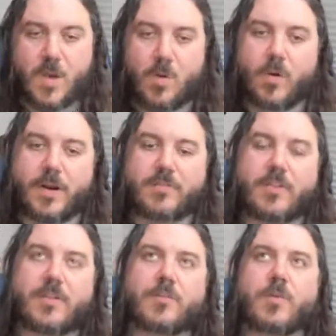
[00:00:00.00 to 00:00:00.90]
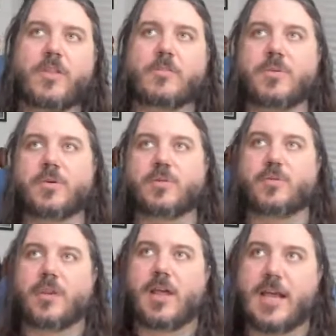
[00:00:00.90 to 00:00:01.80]
One of the
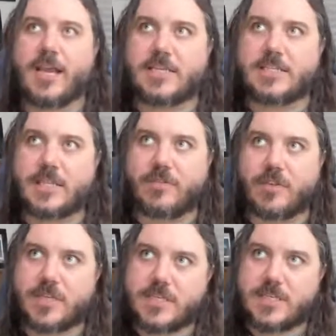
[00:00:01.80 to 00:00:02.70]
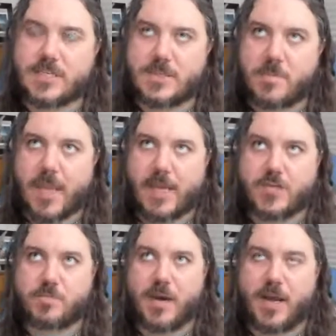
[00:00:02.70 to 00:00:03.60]
beautiful lines, if you listen to
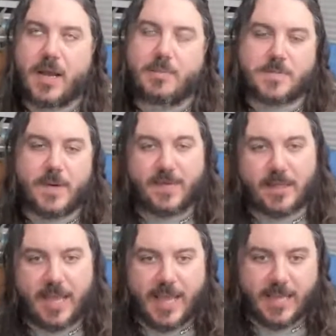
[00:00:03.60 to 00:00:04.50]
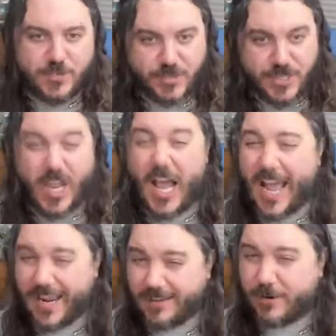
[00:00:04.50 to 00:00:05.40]
Spanish Bombs by The Clash, which I
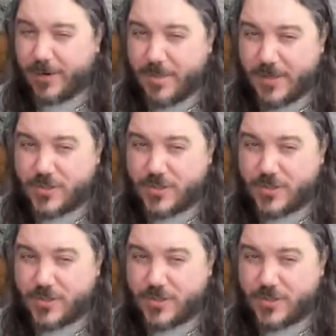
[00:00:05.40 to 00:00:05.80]
hihighly recommend.